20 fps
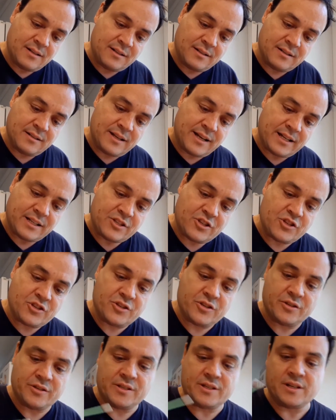that
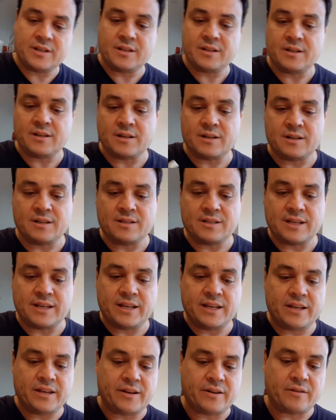should
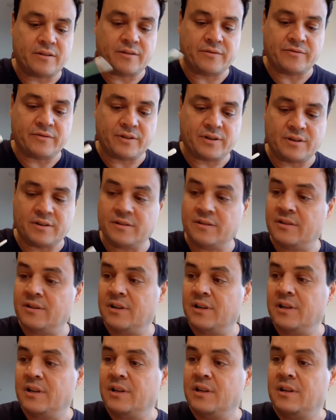take care of
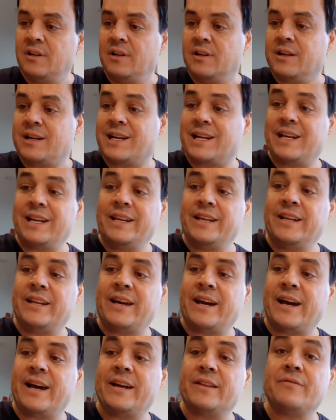cleaning
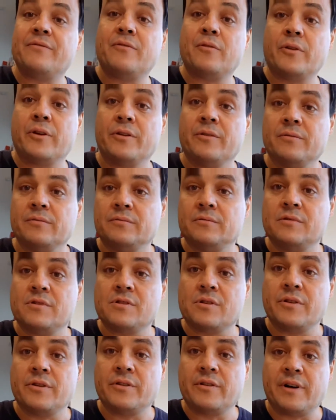the head for you,
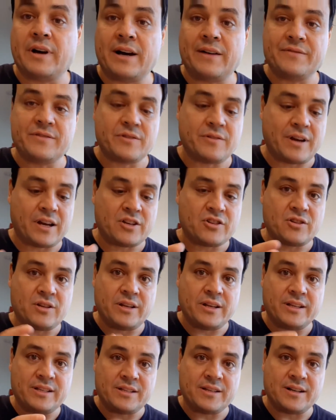so you don't have to
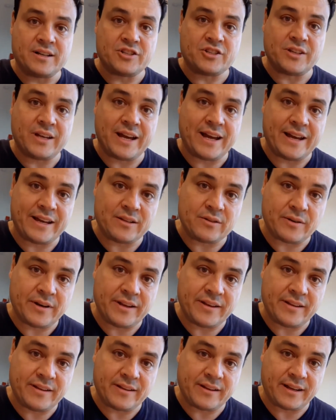actually touch the head or
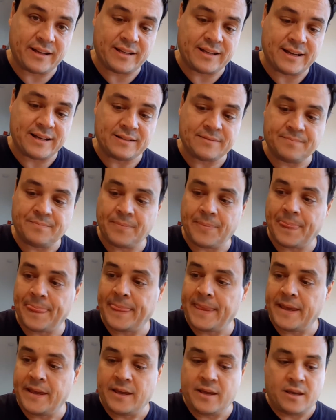anything like that.
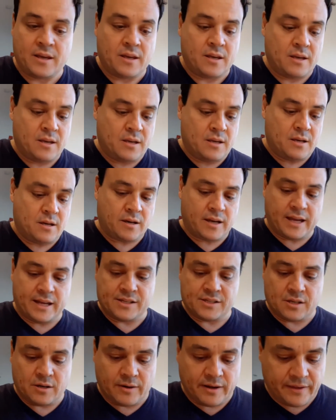Okay, so I